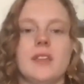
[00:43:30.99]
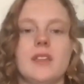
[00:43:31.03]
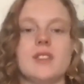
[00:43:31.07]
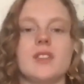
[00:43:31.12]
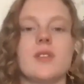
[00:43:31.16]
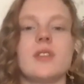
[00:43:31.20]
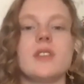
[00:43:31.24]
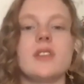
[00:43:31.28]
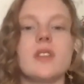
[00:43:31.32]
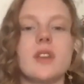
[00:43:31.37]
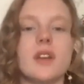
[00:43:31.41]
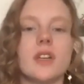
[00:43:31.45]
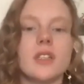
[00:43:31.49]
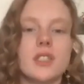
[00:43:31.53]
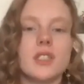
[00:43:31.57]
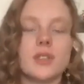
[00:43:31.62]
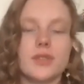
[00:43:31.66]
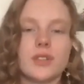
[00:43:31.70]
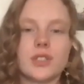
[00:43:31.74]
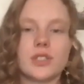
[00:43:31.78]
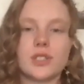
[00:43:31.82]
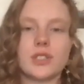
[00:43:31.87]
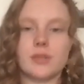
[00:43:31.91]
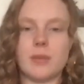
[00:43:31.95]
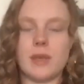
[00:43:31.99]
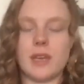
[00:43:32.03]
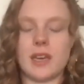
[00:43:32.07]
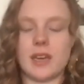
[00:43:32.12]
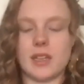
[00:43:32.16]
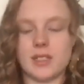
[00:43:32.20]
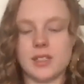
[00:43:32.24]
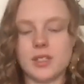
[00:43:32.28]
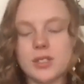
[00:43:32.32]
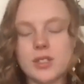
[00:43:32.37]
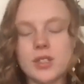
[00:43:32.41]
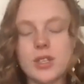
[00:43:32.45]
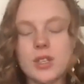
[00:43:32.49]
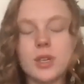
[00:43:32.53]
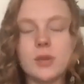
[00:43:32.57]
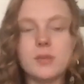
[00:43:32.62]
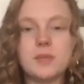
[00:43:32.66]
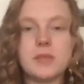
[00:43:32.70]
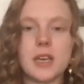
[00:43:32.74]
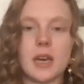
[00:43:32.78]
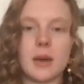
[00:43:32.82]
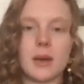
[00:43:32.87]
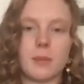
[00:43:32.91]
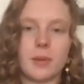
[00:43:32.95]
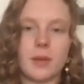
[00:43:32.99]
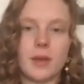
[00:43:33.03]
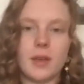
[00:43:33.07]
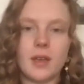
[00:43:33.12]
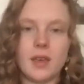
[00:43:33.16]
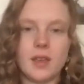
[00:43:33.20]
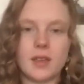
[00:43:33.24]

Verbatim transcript: And so this larger version of me kind of scooped up